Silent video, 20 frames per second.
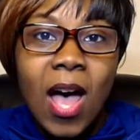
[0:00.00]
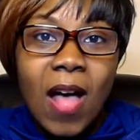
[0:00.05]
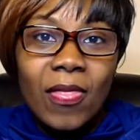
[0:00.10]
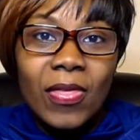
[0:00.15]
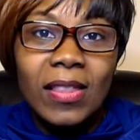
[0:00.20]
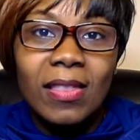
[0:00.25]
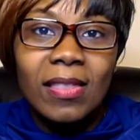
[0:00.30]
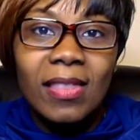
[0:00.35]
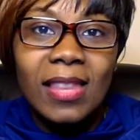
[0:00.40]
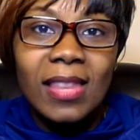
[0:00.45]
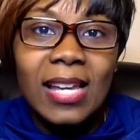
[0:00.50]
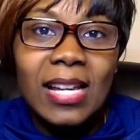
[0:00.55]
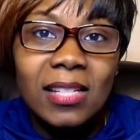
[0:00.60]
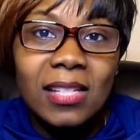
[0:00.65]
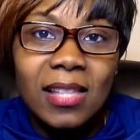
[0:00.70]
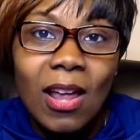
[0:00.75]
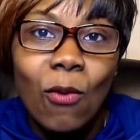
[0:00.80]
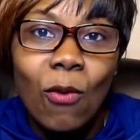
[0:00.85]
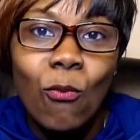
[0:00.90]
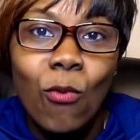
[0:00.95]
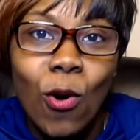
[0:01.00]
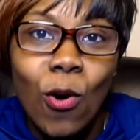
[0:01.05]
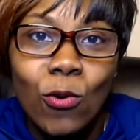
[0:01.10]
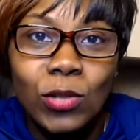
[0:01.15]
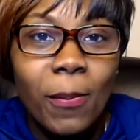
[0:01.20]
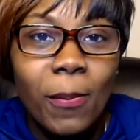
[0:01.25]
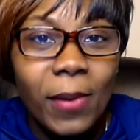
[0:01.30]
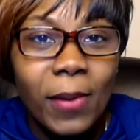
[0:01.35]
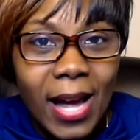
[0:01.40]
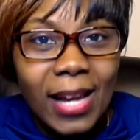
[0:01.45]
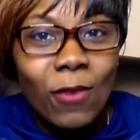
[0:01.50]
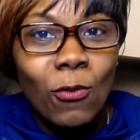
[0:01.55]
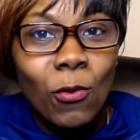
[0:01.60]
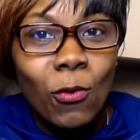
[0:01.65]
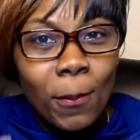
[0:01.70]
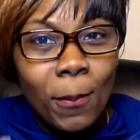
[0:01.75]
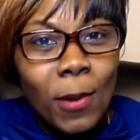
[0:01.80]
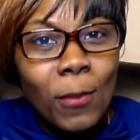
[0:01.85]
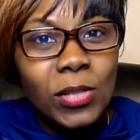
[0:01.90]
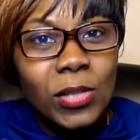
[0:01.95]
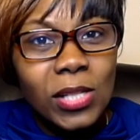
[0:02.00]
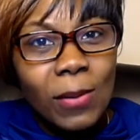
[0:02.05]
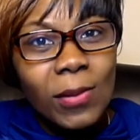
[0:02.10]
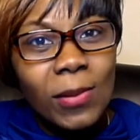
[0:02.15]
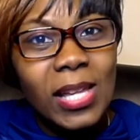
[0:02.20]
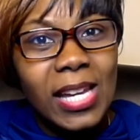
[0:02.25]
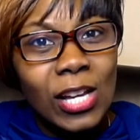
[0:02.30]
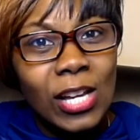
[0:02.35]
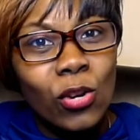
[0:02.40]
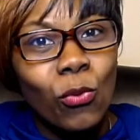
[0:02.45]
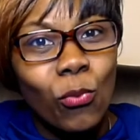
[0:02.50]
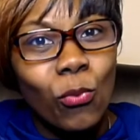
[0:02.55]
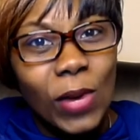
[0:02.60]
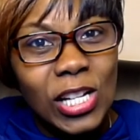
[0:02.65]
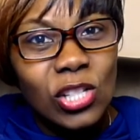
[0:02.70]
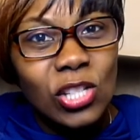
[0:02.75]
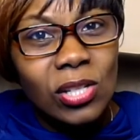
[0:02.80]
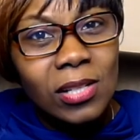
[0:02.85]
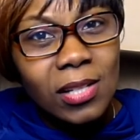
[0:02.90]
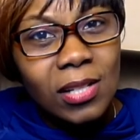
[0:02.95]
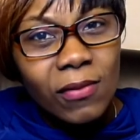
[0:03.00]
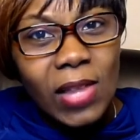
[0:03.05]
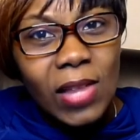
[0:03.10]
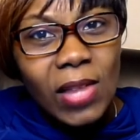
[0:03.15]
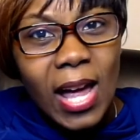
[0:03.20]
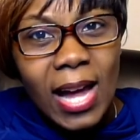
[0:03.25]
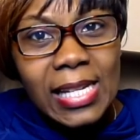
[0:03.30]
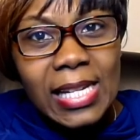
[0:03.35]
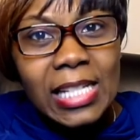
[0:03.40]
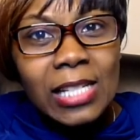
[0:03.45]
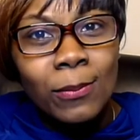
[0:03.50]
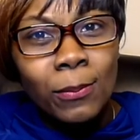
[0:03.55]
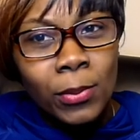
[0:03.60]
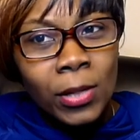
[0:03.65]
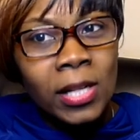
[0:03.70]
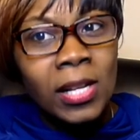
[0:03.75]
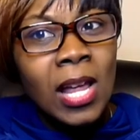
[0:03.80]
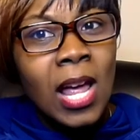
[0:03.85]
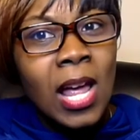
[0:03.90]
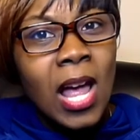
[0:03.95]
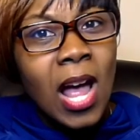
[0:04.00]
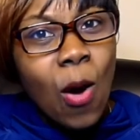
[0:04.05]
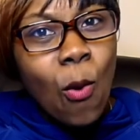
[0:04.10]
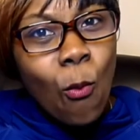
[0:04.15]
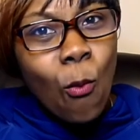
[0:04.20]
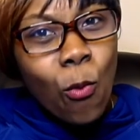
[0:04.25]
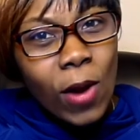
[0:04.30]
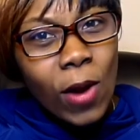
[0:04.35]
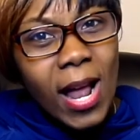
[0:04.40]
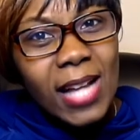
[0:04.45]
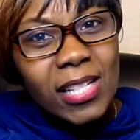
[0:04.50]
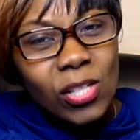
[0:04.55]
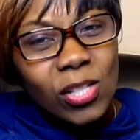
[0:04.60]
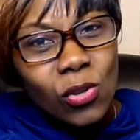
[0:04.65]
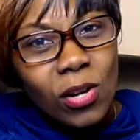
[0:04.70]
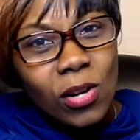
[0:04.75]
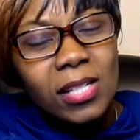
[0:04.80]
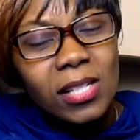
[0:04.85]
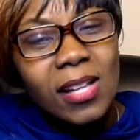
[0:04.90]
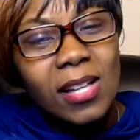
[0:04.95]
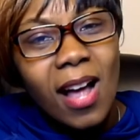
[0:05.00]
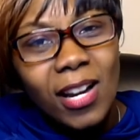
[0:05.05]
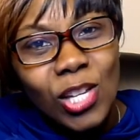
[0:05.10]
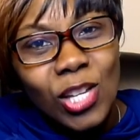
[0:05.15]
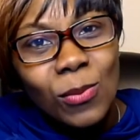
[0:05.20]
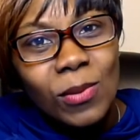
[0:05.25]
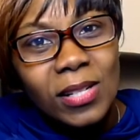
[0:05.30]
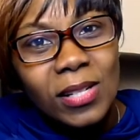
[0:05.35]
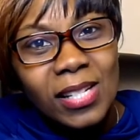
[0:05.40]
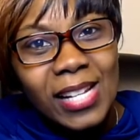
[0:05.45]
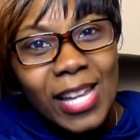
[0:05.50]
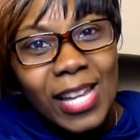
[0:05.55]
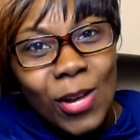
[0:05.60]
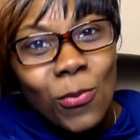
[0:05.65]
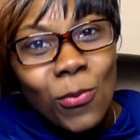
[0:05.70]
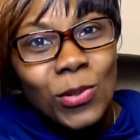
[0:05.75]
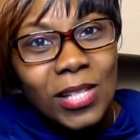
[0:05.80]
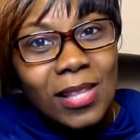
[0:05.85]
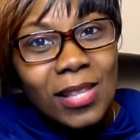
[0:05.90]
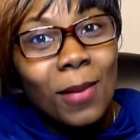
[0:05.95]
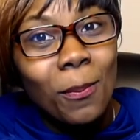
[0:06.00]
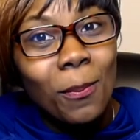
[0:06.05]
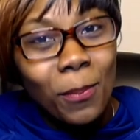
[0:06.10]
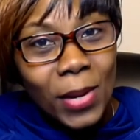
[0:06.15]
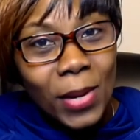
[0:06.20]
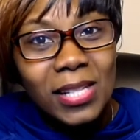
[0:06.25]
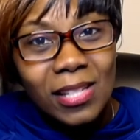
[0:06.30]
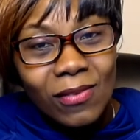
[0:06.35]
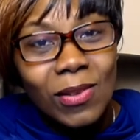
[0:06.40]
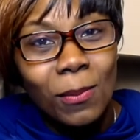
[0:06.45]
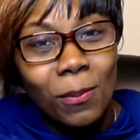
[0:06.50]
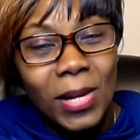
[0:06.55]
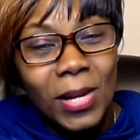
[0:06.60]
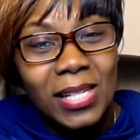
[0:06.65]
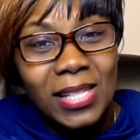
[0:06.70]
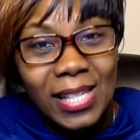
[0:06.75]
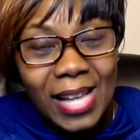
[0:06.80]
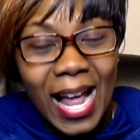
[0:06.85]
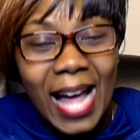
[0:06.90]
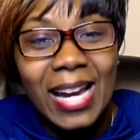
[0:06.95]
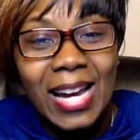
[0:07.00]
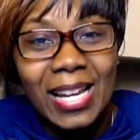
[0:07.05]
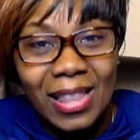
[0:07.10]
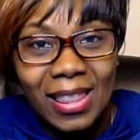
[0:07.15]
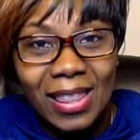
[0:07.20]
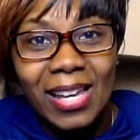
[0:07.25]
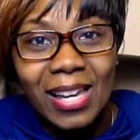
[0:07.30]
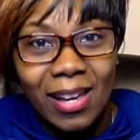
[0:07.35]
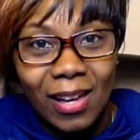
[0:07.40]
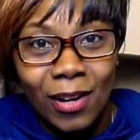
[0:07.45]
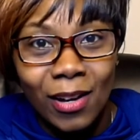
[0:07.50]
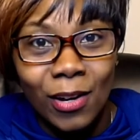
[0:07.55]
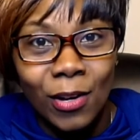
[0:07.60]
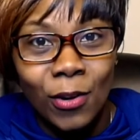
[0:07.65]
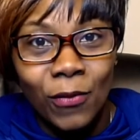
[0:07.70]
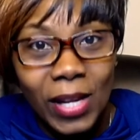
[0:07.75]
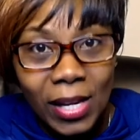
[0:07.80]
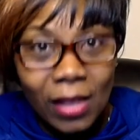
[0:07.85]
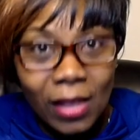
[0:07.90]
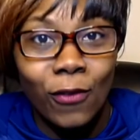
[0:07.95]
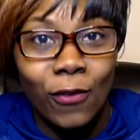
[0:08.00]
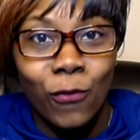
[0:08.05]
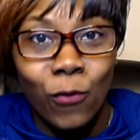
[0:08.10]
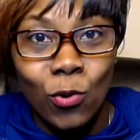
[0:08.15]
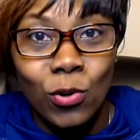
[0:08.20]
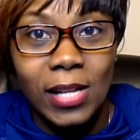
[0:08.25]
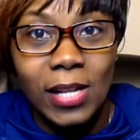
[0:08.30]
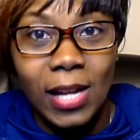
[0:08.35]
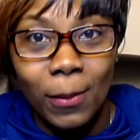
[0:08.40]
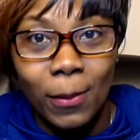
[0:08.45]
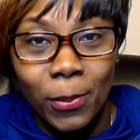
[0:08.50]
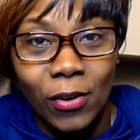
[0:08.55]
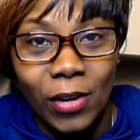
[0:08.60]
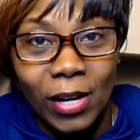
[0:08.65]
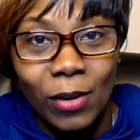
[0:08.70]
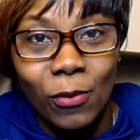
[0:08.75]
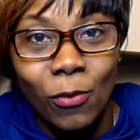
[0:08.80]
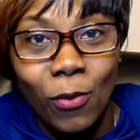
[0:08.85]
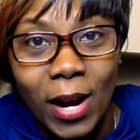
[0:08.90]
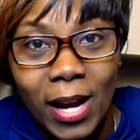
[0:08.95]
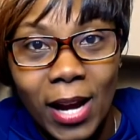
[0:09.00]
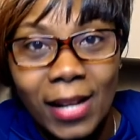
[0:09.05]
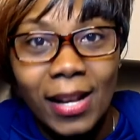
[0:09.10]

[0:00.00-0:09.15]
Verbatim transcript: the things that rose up, and I can remember some of the iterations of the ideas, but what I started documenting, it was the best of the best that I could think of in the four day period, right?